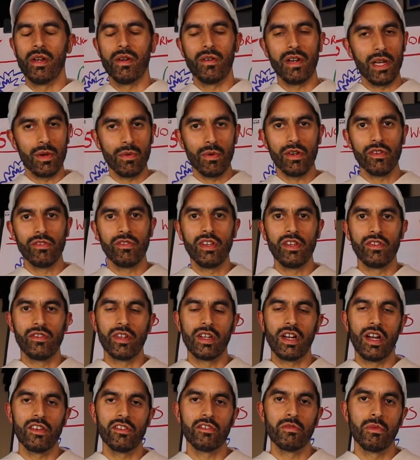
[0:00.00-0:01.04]
And we're like, what's this?
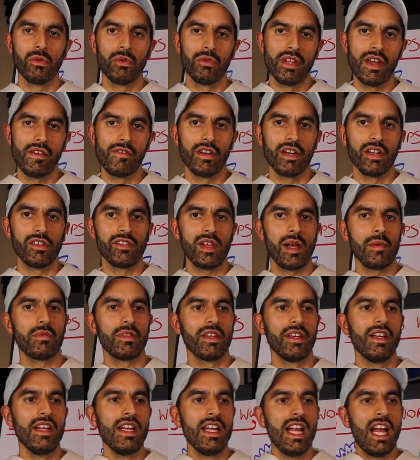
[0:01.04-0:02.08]
A customer will never accept
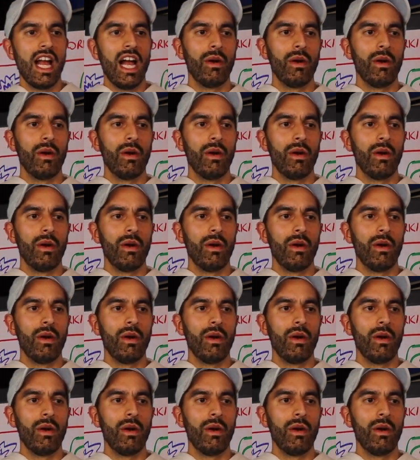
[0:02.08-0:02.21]
it.